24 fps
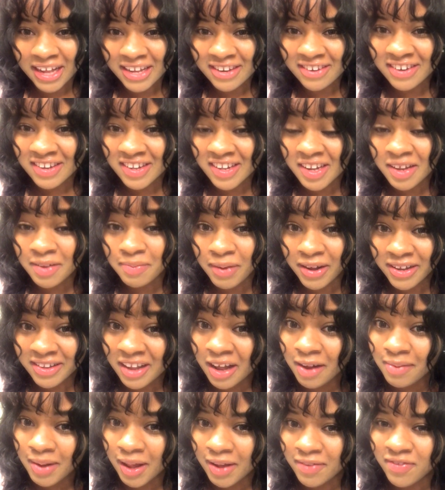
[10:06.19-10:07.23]
I just hid my
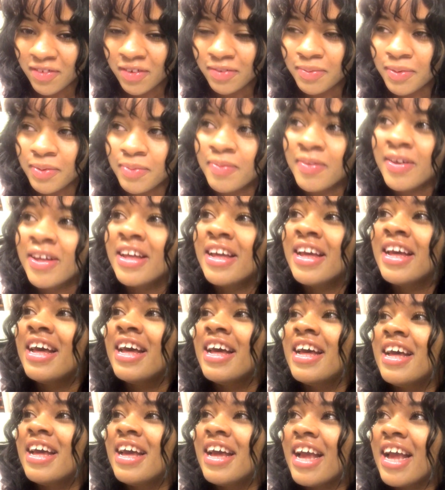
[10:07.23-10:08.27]
timeline from him.
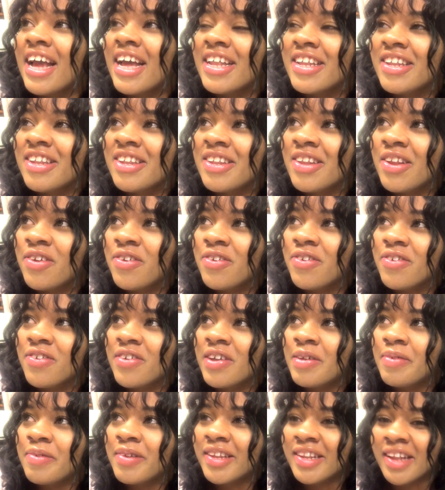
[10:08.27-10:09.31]
And
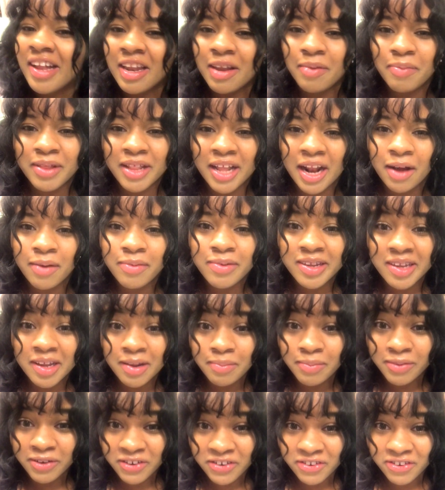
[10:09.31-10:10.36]
so he was telling me that I was
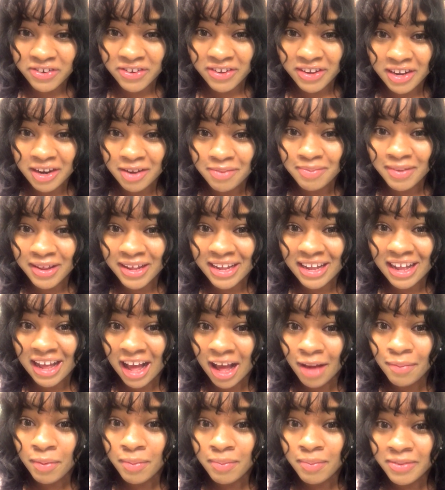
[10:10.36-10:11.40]
immature, and I'm like,
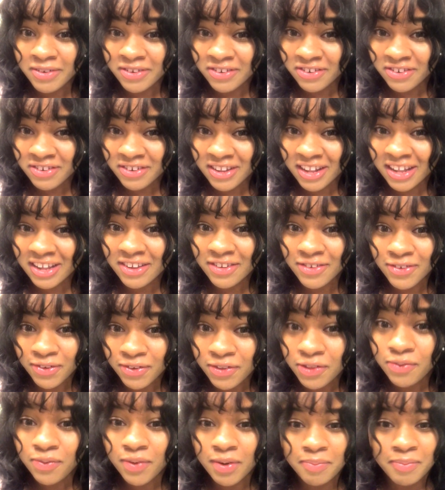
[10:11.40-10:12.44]
I'm immature? Like,
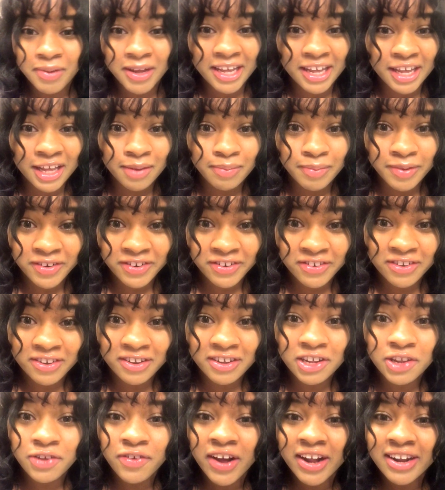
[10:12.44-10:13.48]
you're the one being immature.
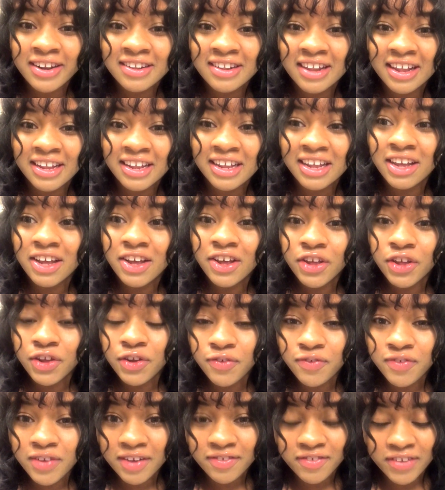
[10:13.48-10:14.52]
You acting like
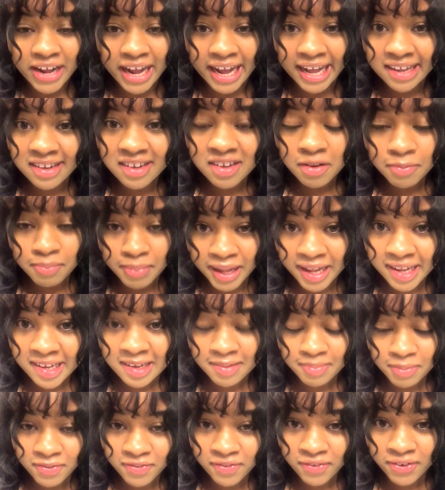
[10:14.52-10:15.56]
you've never canceled
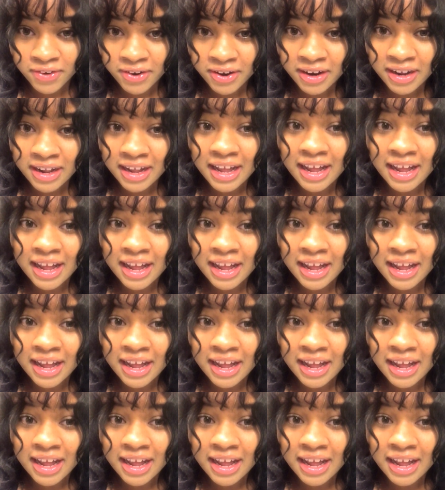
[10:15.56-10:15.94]
plans before.